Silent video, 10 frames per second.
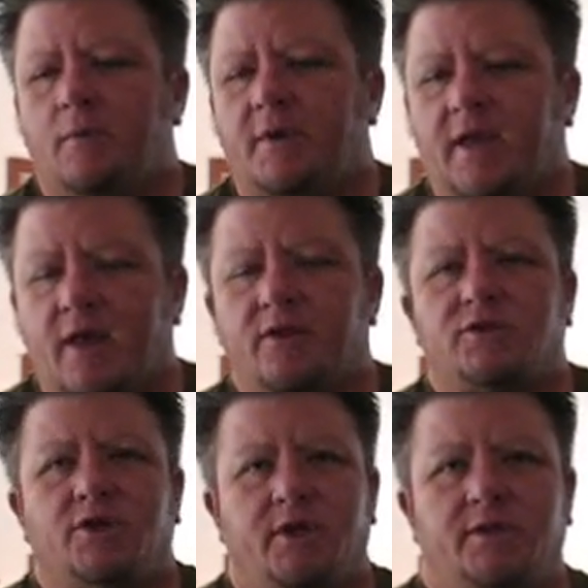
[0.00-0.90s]
But now they're
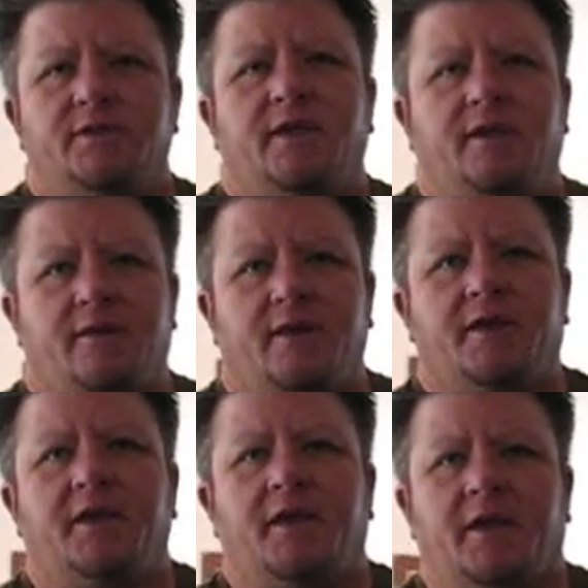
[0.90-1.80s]
starting to get
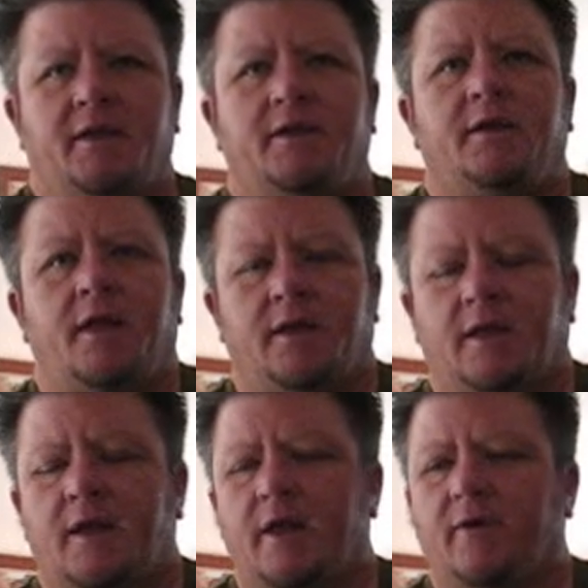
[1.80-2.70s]
thick again and
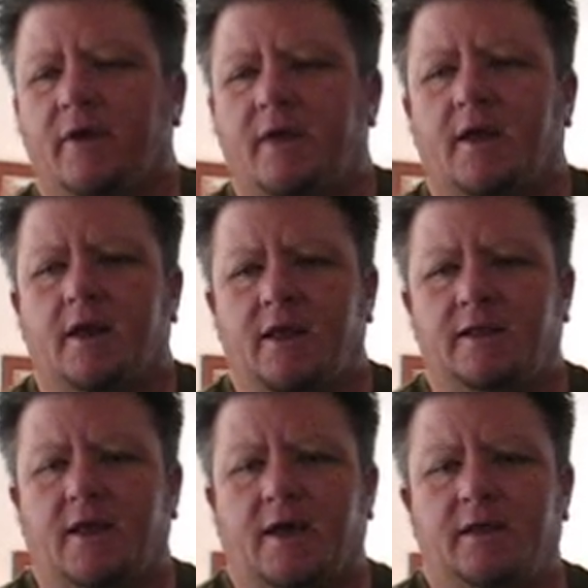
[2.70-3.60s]
get hairy, and I
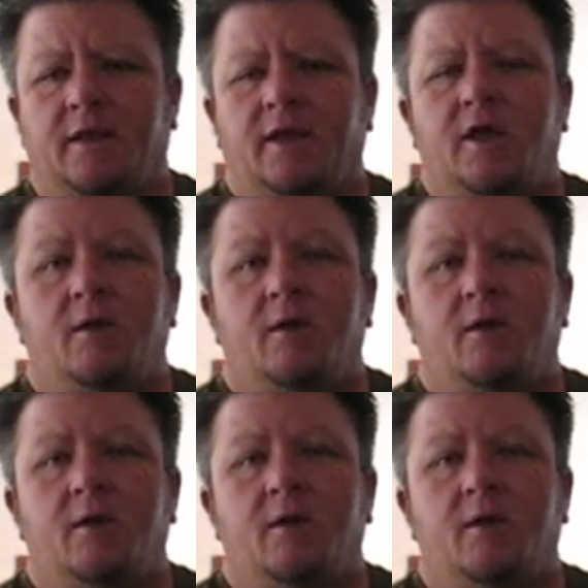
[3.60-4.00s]
like that.